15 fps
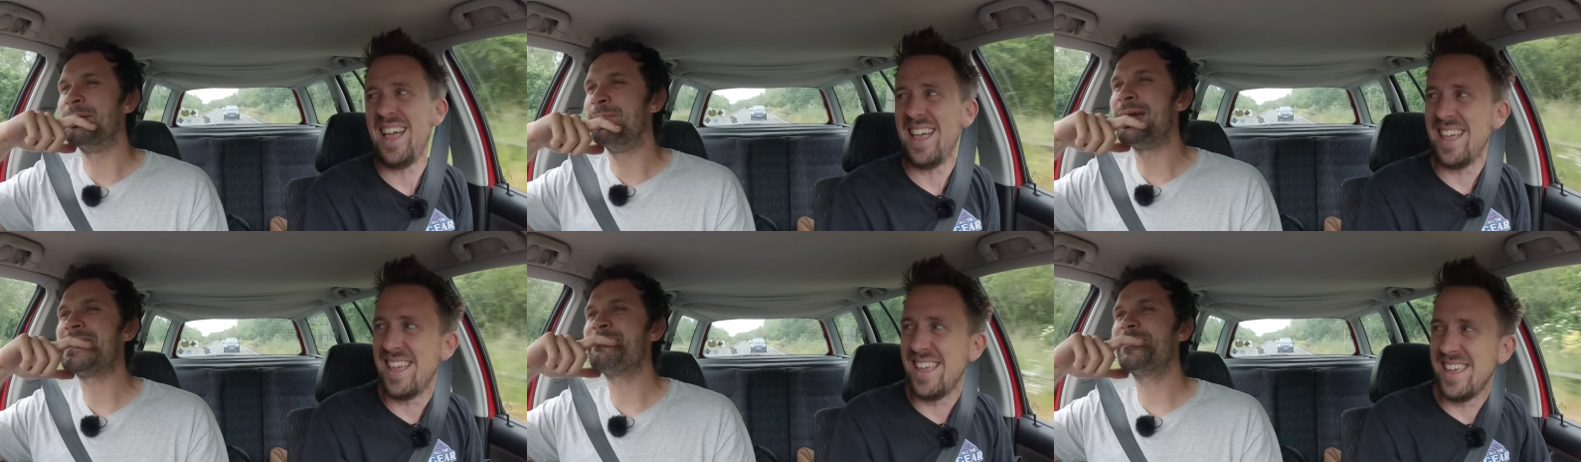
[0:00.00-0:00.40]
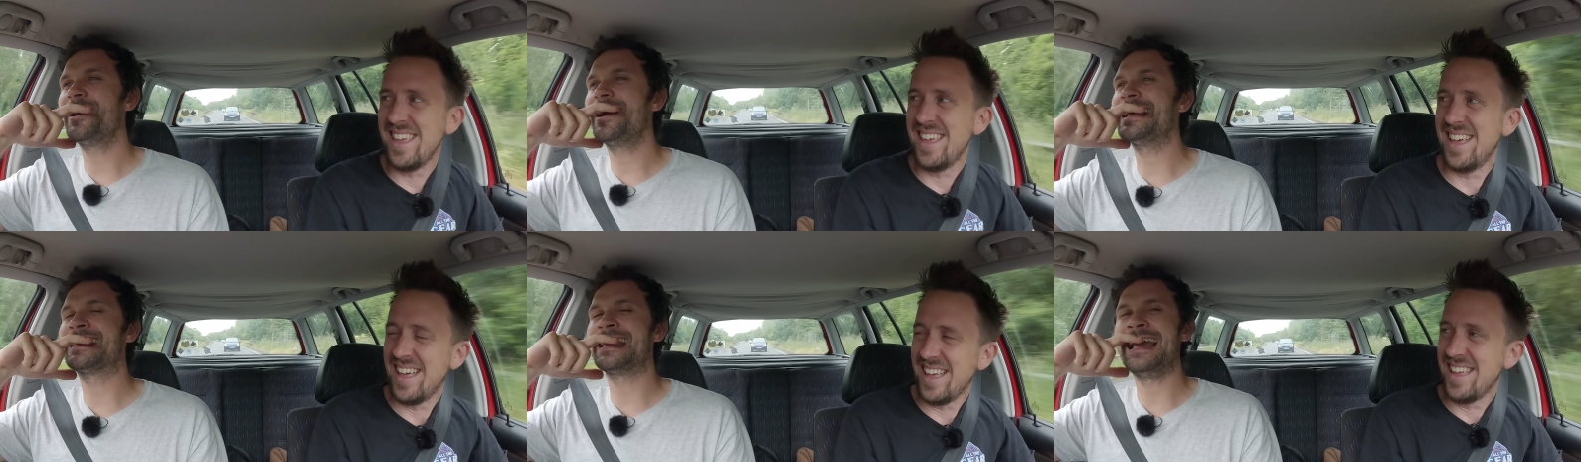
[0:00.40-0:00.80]
Speaker 1: Maybe
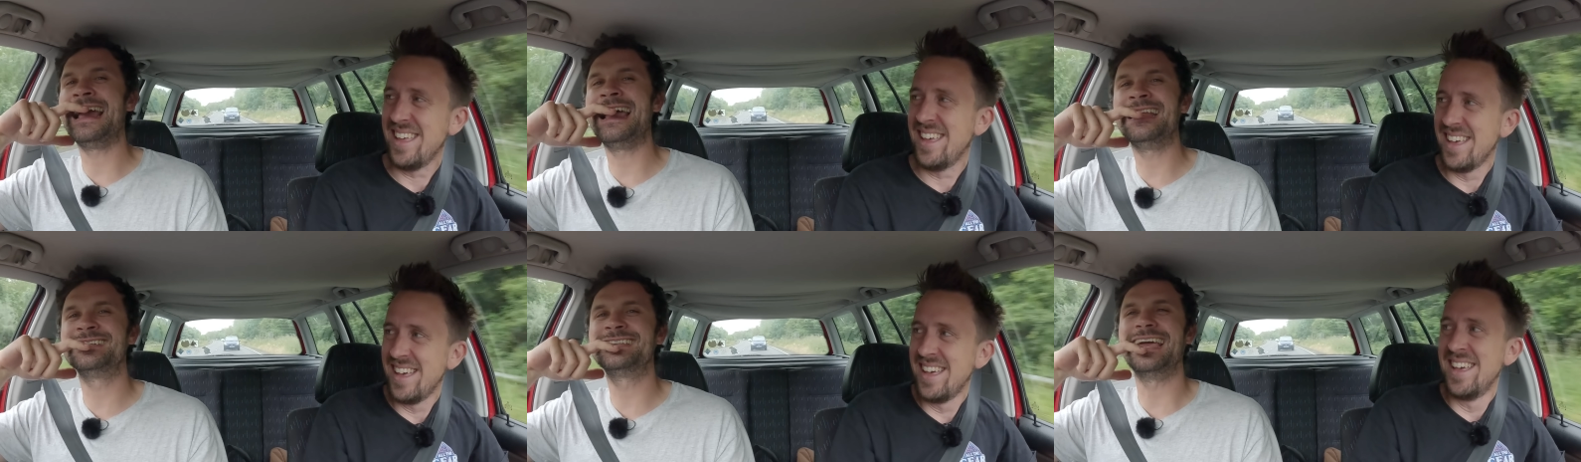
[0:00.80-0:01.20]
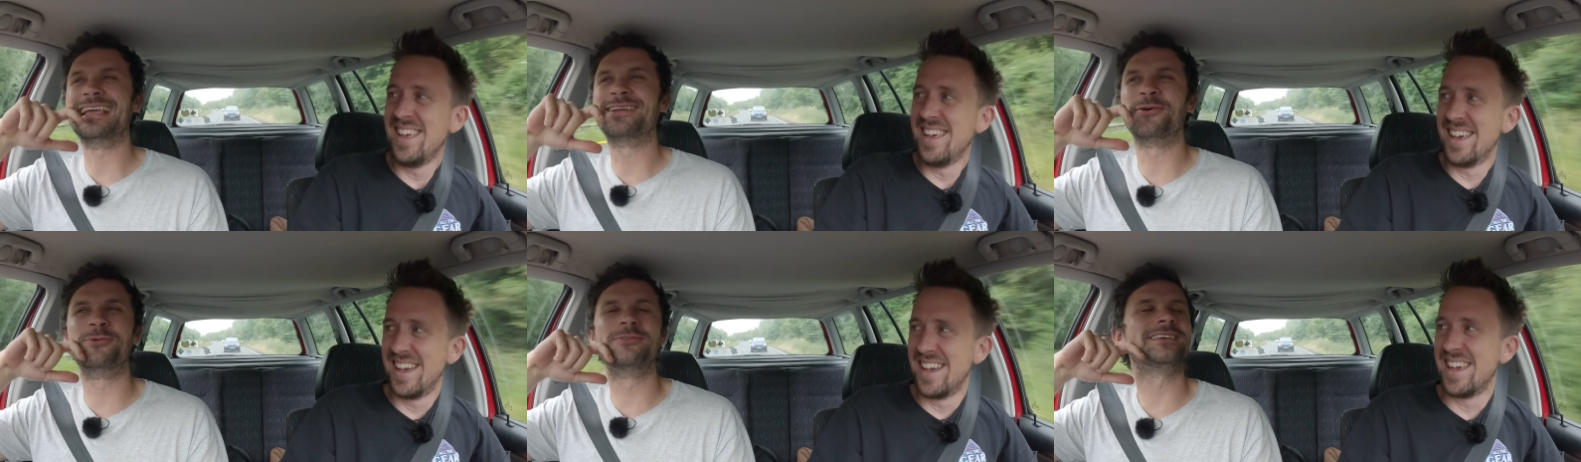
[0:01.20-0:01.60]
I can
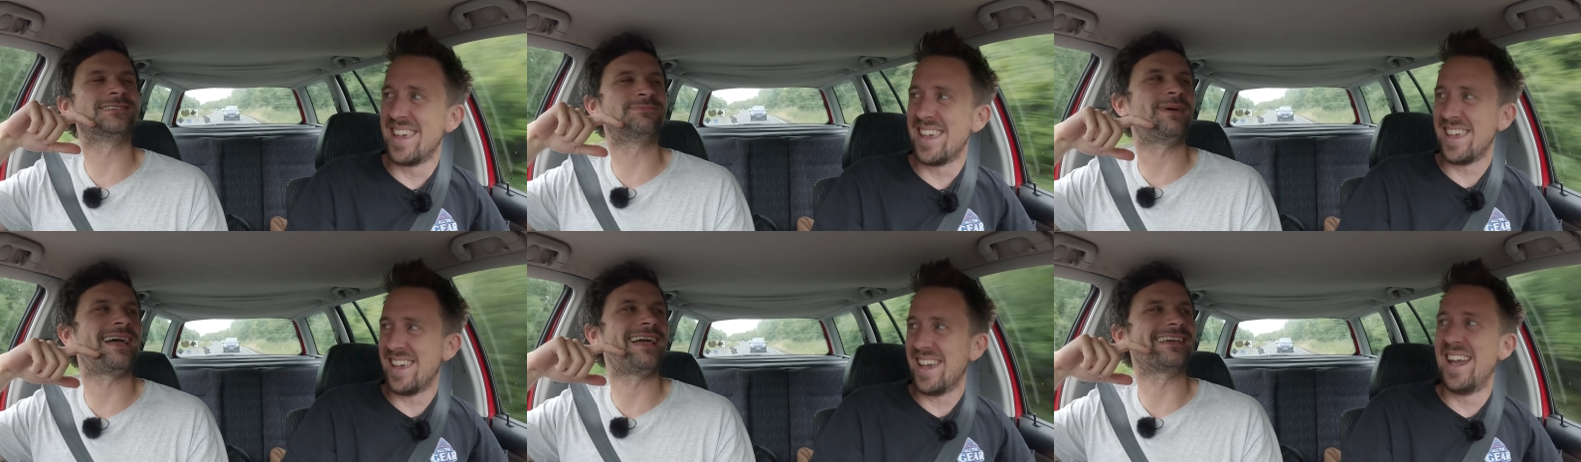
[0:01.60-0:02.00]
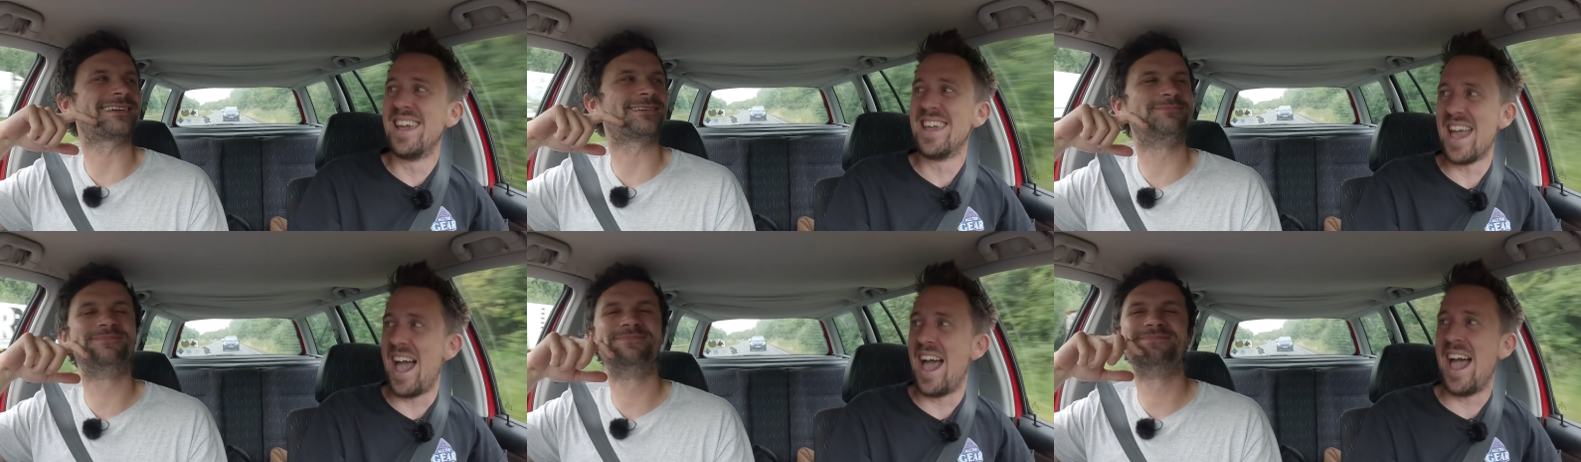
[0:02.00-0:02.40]
take all this back.
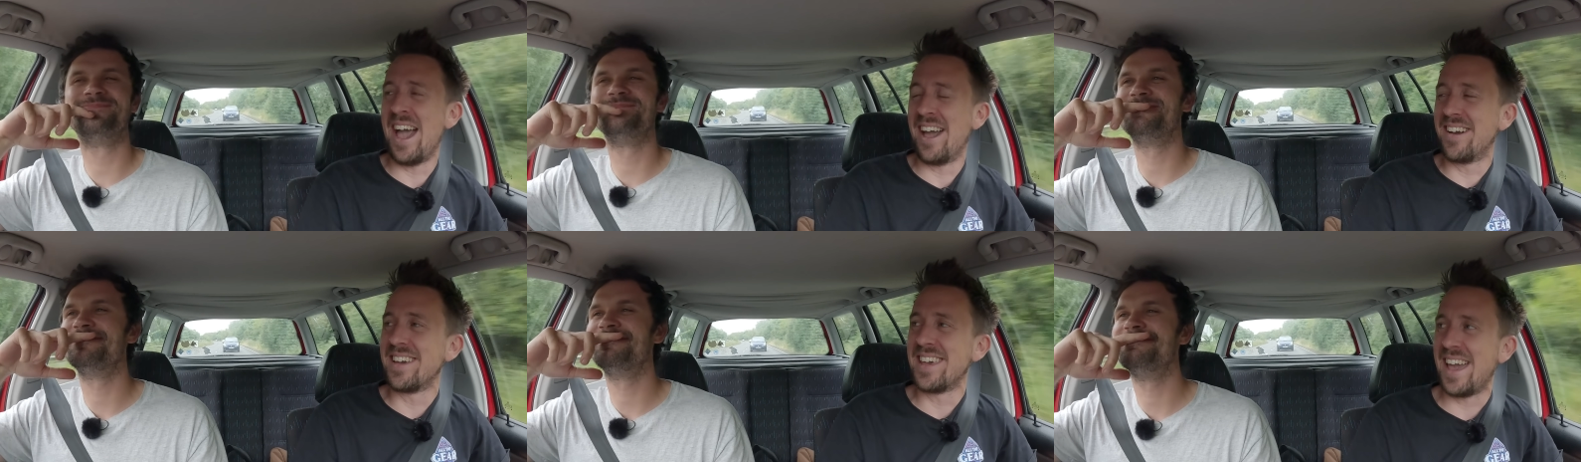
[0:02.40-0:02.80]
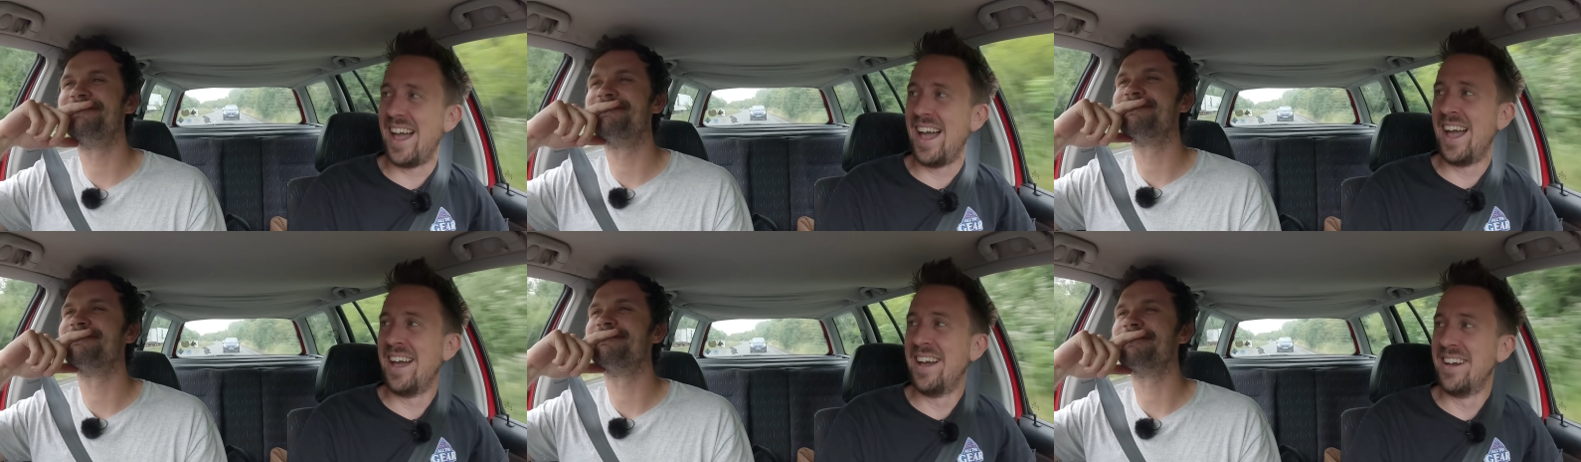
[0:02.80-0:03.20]
Yeah,
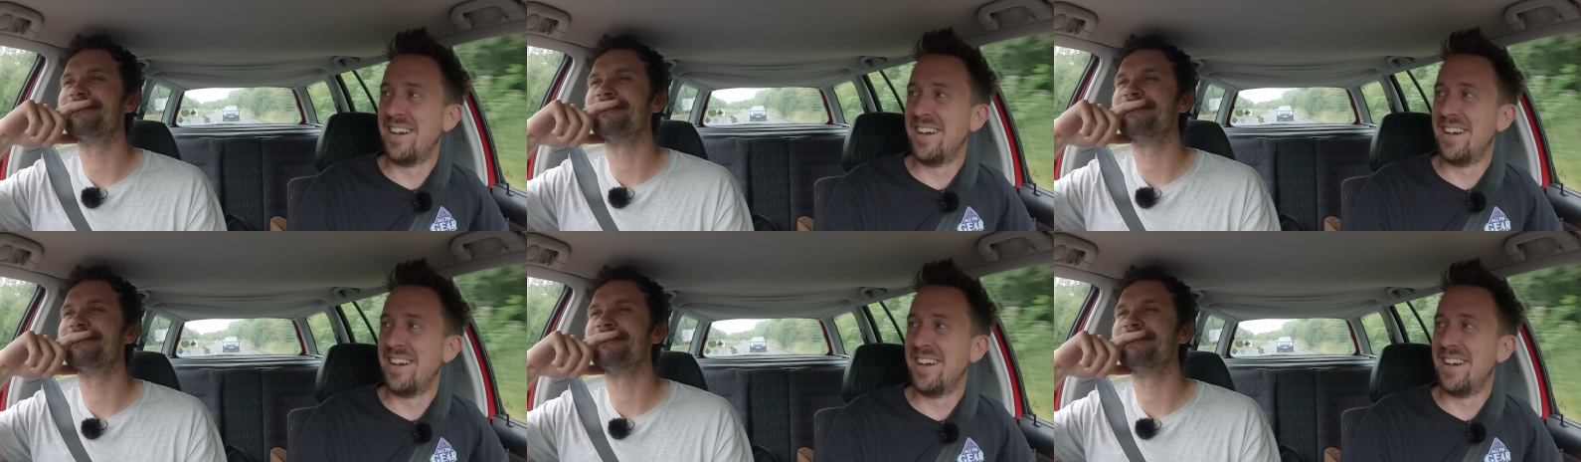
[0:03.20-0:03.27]
yeah.